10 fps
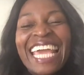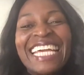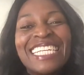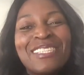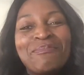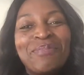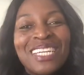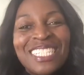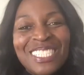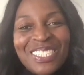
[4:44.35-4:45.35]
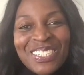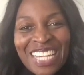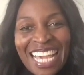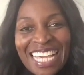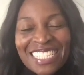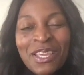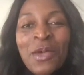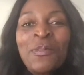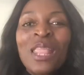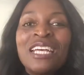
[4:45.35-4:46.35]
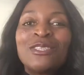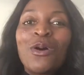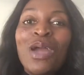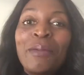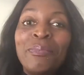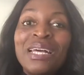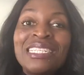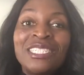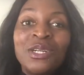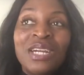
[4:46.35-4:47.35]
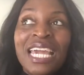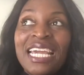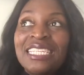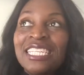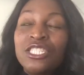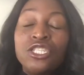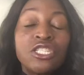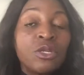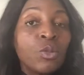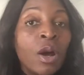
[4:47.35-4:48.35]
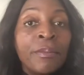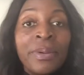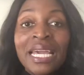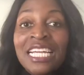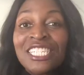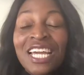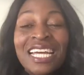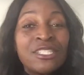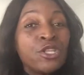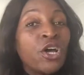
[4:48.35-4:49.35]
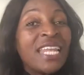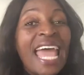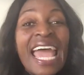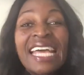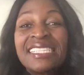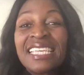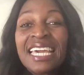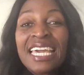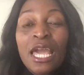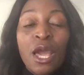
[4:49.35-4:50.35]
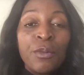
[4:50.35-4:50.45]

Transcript: Is build your case. So in building your case, it's just a one pager, it's not an essay,